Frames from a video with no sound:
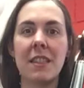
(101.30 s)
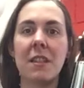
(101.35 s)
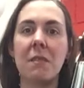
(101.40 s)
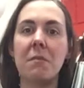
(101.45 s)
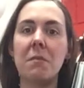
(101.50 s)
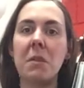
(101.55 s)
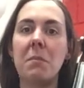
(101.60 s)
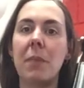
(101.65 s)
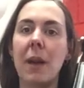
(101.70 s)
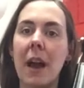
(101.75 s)
The
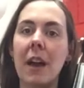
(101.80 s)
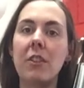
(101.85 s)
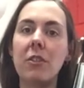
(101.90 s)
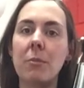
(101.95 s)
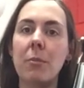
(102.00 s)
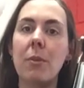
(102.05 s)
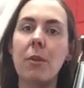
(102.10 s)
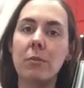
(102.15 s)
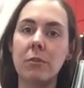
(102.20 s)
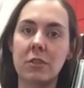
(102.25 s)
vibrato
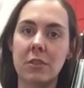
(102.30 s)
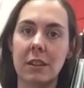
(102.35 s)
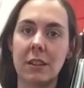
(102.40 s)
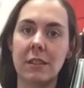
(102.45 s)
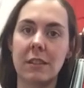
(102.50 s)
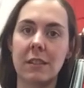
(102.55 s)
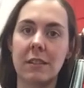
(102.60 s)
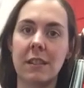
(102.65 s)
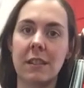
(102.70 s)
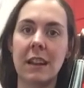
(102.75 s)

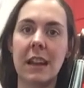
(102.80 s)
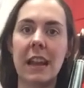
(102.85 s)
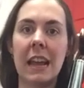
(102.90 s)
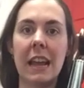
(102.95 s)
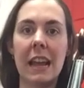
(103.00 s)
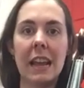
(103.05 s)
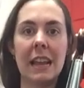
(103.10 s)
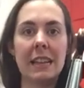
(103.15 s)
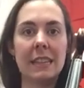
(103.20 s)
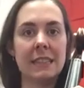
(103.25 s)
motion
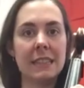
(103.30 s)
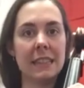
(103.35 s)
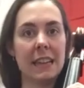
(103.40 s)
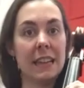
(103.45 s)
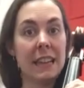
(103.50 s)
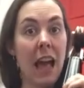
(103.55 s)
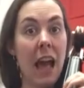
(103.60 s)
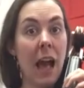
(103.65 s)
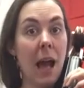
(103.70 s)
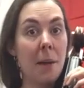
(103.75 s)
is
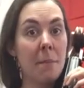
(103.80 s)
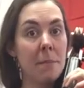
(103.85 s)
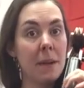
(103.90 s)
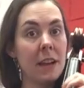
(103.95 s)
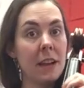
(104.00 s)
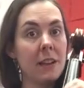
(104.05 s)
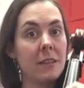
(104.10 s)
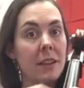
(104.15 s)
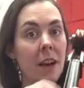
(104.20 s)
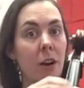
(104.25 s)
an up
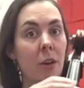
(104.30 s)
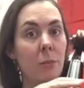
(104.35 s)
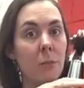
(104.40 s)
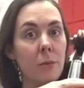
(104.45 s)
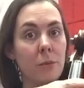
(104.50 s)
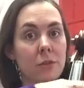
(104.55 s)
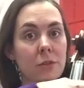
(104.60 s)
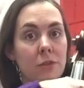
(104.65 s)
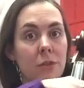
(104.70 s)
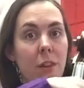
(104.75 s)
and down
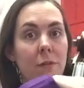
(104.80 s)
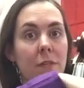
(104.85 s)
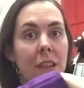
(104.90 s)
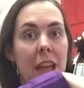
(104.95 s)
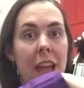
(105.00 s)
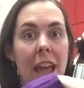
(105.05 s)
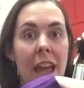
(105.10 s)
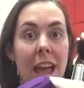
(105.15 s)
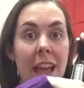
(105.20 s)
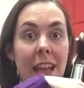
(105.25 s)
motion of the
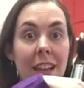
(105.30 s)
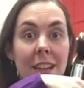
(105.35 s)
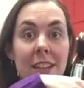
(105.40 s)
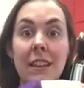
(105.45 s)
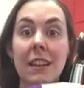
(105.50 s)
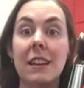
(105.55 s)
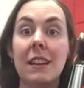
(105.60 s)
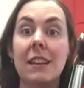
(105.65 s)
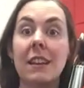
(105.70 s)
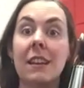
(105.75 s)
hand,
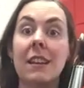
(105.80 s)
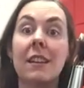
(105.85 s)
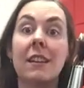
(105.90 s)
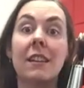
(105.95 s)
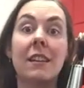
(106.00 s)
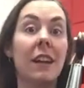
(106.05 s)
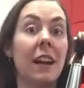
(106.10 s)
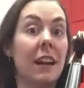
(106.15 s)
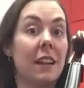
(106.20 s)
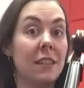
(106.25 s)

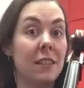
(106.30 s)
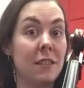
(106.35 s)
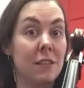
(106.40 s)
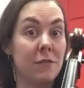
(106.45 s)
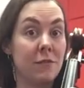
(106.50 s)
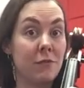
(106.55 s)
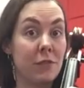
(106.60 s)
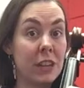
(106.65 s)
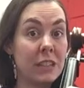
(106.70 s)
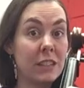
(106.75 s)
the
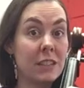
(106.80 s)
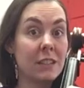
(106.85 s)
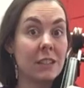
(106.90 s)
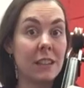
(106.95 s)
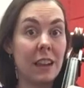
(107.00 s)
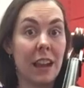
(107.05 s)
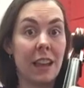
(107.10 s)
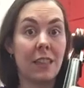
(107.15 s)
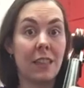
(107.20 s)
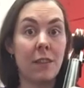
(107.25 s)
wrist
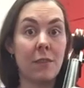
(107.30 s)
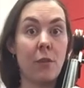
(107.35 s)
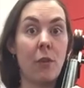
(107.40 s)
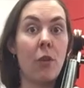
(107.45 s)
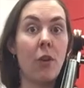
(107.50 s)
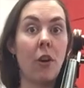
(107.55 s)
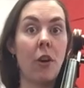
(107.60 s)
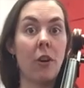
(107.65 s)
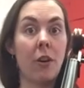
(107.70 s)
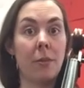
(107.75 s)
and the
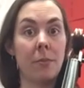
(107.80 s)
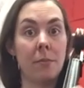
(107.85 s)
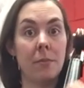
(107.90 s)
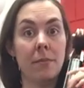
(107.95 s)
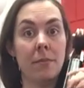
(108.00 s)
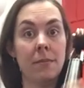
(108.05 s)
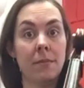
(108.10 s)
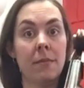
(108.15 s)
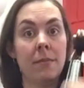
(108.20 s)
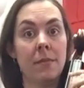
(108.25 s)

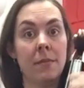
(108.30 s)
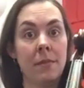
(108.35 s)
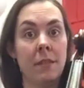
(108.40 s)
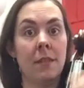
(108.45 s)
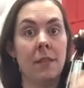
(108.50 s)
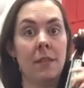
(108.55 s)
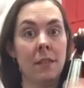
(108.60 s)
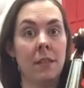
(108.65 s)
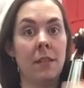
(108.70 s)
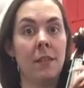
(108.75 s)
forearm
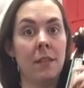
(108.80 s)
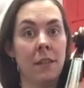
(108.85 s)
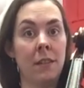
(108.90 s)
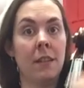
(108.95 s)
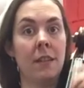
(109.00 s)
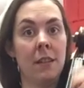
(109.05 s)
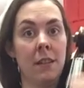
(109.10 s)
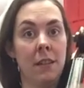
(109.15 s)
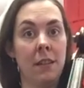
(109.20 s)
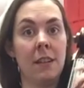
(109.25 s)

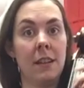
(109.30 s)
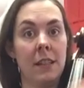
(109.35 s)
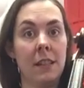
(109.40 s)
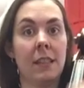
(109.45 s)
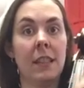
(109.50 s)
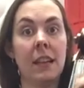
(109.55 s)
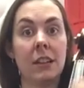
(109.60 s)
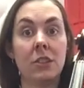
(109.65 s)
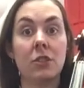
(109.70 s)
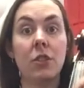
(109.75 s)

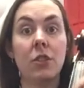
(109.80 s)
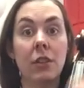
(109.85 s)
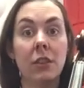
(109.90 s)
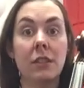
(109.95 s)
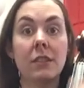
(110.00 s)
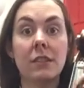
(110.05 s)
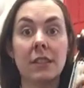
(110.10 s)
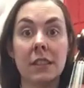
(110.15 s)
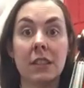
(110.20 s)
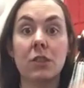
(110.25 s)
that
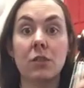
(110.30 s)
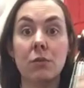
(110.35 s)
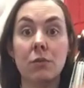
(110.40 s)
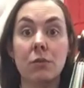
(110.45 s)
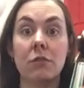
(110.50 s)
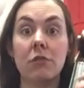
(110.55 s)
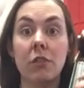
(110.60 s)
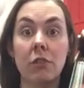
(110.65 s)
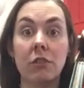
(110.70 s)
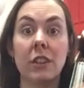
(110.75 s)
turns into
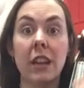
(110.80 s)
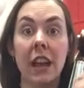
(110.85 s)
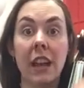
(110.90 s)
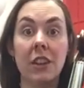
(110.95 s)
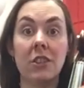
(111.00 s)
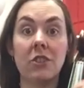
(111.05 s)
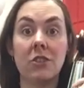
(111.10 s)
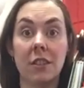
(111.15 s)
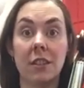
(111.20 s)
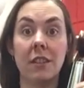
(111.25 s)
a
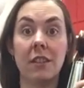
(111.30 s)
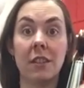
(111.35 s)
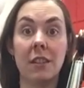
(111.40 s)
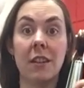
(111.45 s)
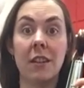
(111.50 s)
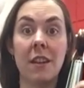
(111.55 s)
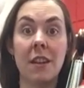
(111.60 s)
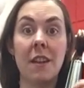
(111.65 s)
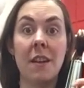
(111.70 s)
rotation